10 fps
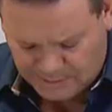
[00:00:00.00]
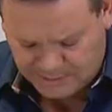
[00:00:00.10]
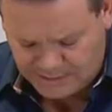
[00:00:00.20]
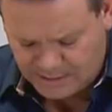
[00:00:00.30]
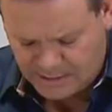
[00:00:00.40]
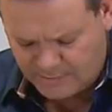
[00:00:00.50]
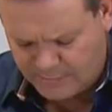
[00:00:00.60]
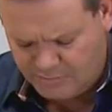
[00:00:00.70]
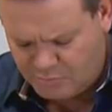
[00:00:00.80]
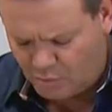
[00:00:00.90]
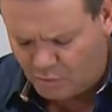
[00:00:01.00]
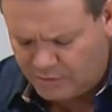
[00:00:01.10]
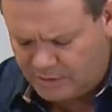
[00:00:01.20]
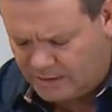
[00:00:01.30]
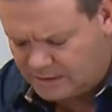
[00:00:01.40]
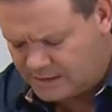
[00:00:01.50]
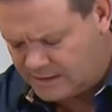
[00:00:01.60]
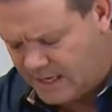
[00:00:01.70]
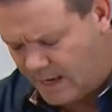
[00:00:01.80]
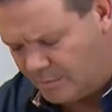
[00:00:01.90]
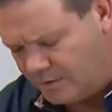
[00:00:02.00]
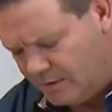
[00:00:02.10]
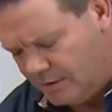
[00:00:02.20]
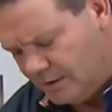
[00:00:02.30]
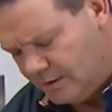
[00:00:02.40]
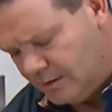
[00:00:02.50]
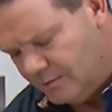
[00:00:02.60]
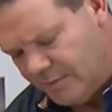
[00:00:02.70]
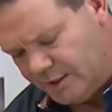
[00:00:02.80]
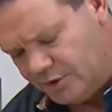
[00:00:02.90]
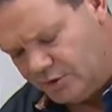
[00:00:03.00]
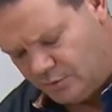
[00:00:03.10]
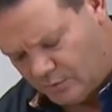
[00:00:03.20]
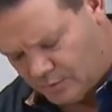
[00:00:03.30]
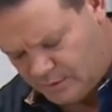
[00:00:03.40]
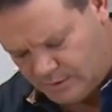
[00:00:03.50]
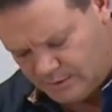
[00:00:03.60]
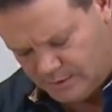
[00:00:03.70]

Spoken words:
But this is kind of an important little step that makes sure